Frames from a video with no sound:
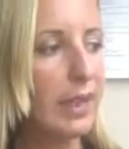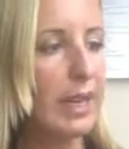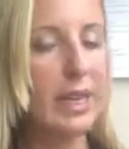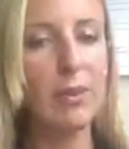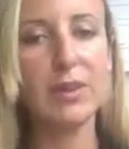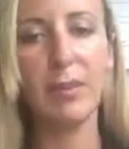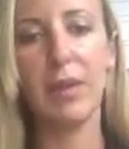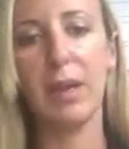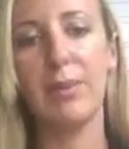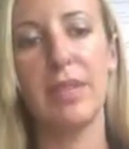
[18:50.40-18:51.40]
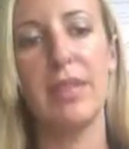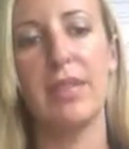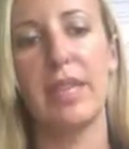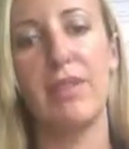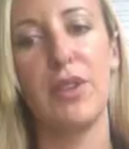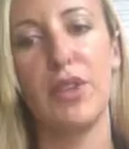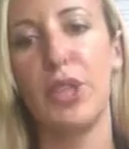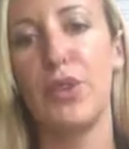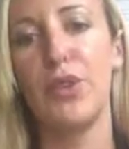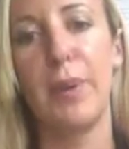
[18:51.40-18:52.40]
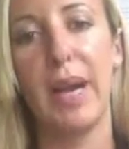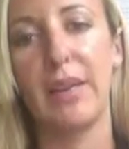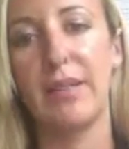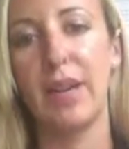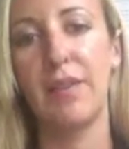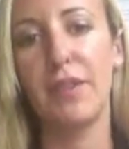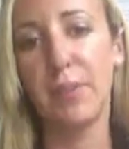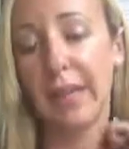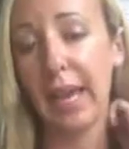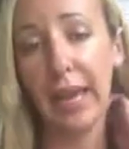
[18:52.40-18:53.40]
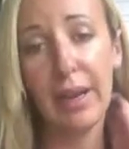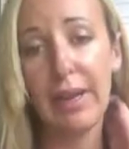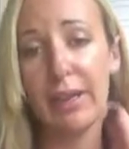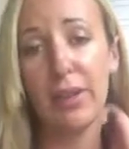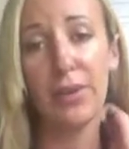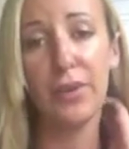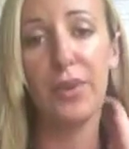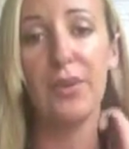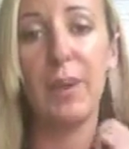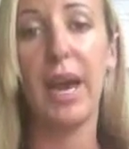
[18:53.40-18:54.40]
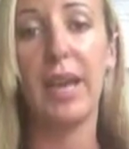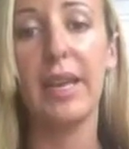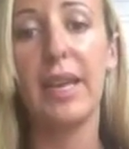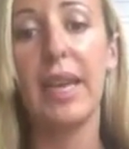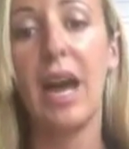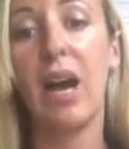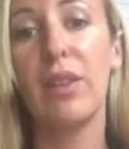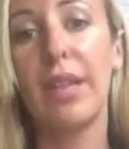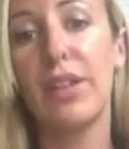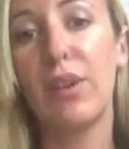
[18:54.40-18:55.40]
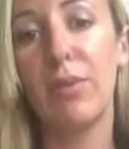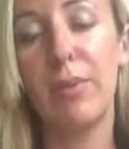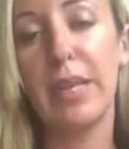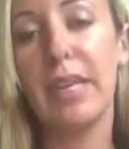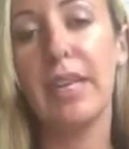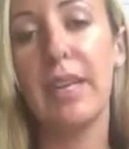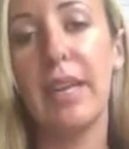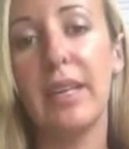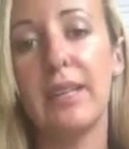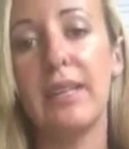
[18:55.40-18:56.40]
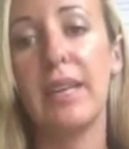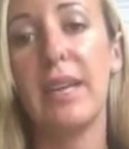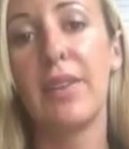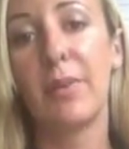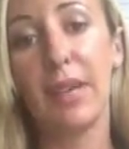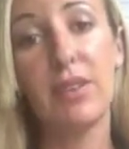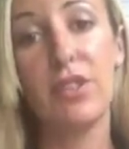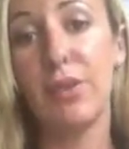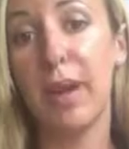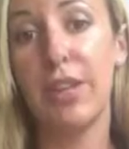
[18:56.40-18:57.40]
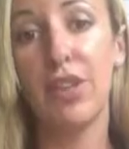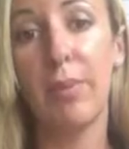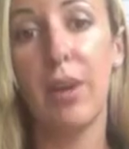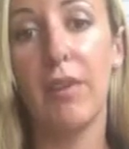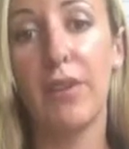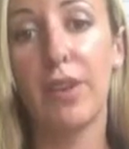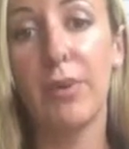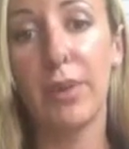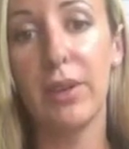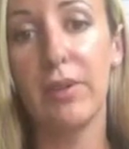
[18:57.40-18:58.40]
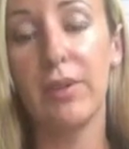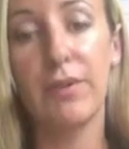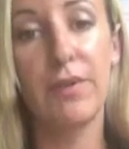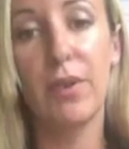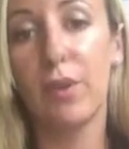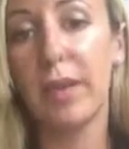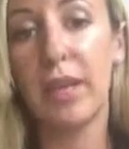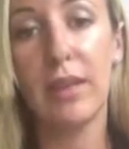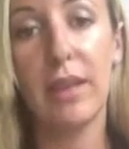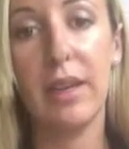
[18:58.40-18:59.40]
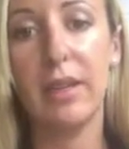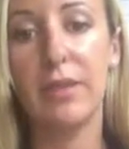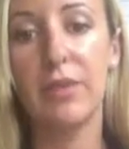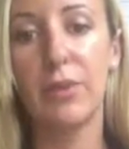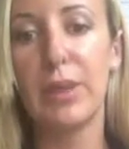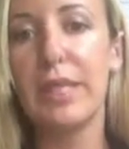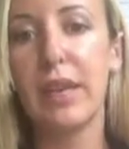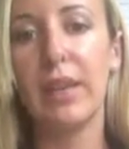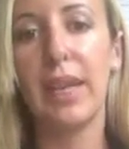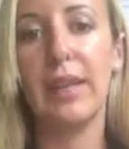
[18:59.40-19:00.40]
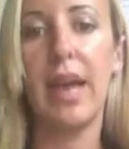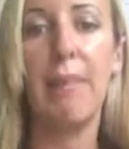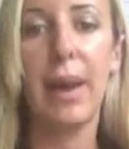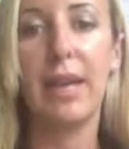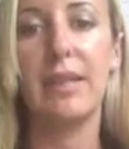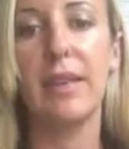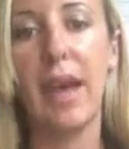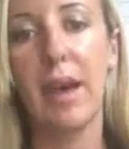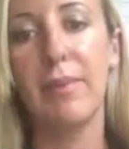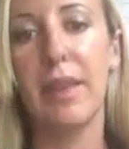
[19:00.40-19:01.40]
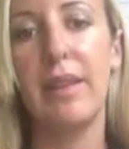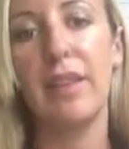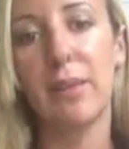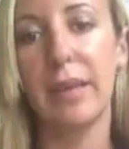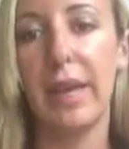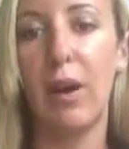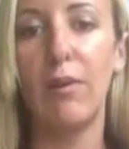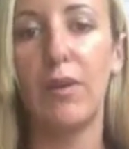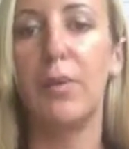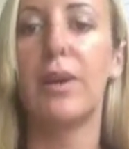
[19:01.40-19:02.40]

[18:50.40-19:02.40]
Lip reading: And when someone comes in to give you a huge bag of stuff, you can be like, hey, I need to go through this bag. I'll let you know what we need, and the rest, do you mind dropping off for Goodwill for me? And redelegate that back to them. They think they're being helpful,